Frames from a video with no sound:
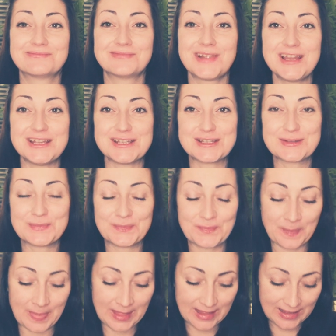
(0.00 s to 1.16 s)
the nose. Nice.
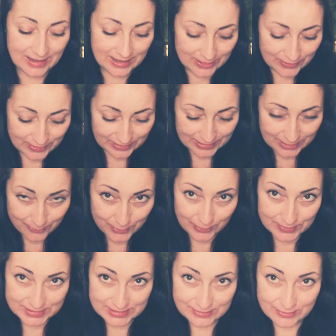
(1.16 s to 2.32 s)
Okay, now we're
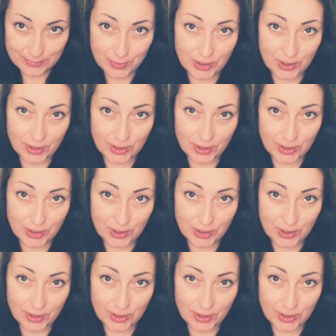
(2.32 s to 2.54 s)
going to do the